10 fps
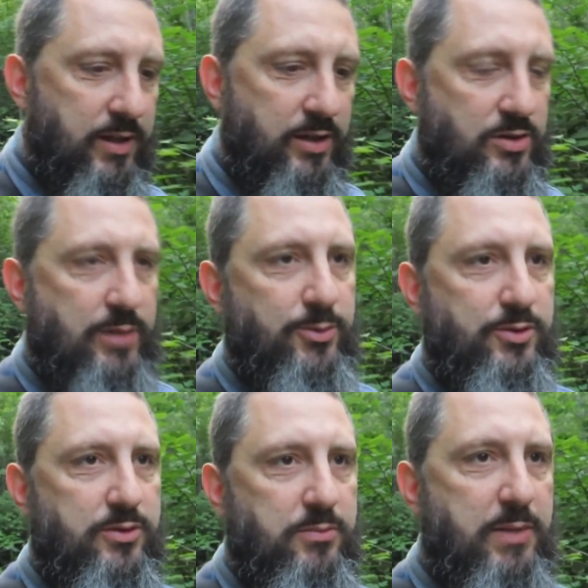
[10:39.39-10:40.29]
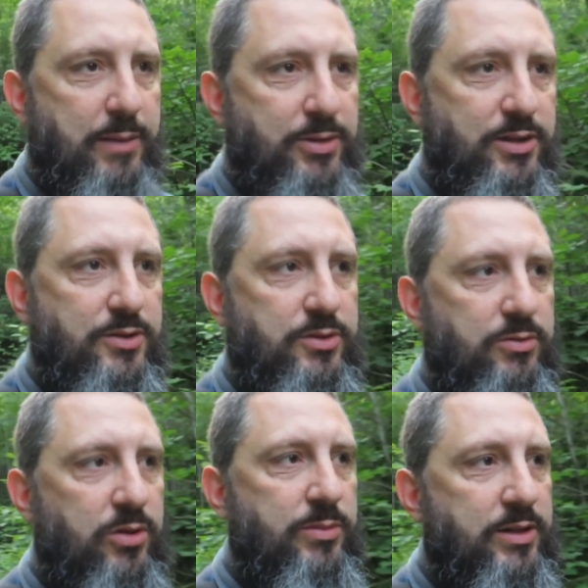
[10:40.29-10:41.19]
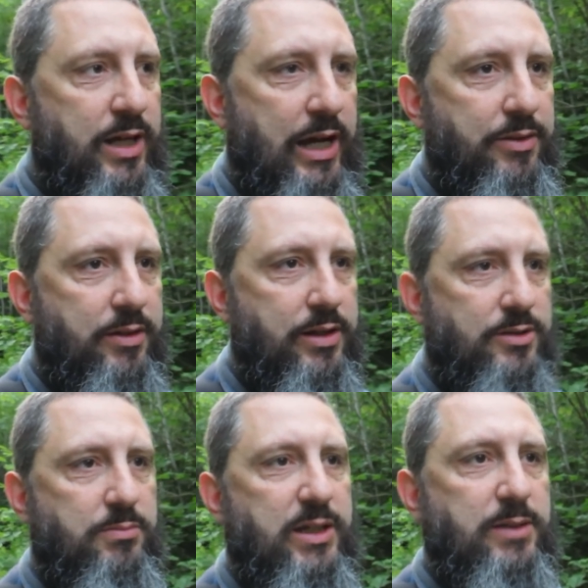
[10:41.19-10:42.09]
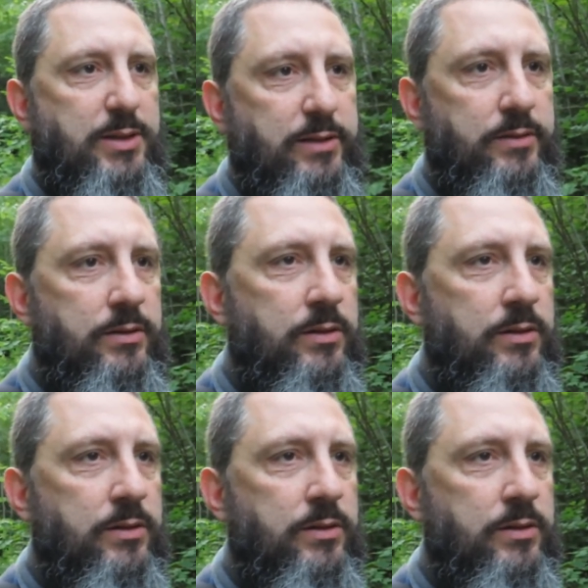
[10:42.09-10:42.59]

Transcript: King James was baptized as a Roman Catholic as a baby.